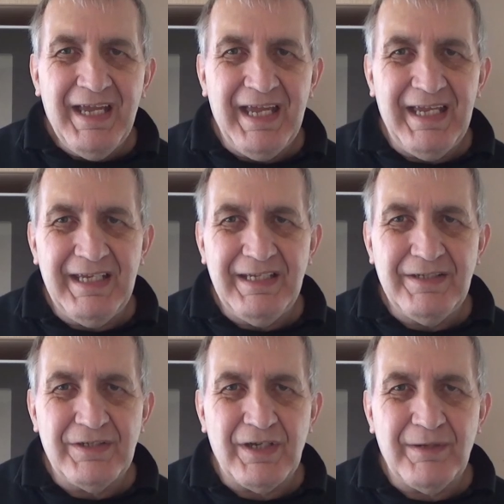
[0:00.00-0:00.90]

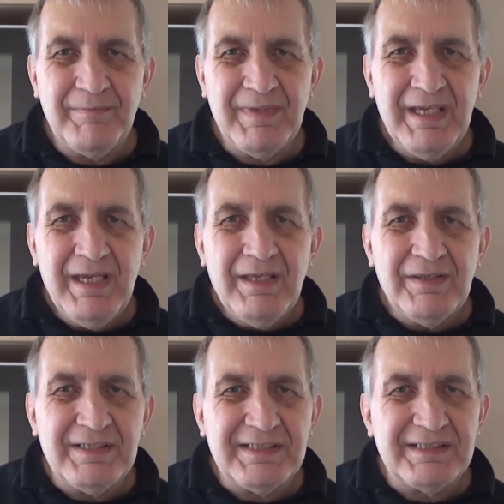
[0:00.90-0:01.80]
and
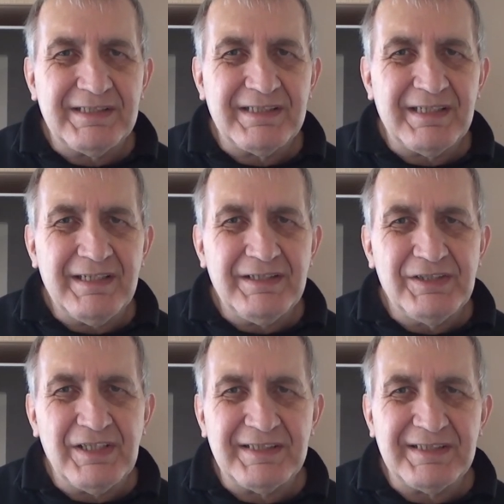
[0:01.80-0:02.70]
this
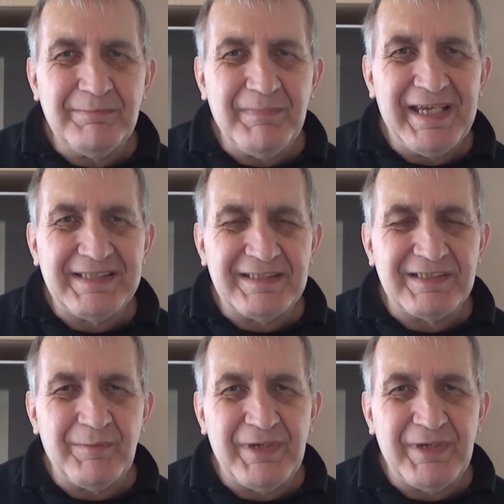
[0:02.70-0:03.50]
just makes it so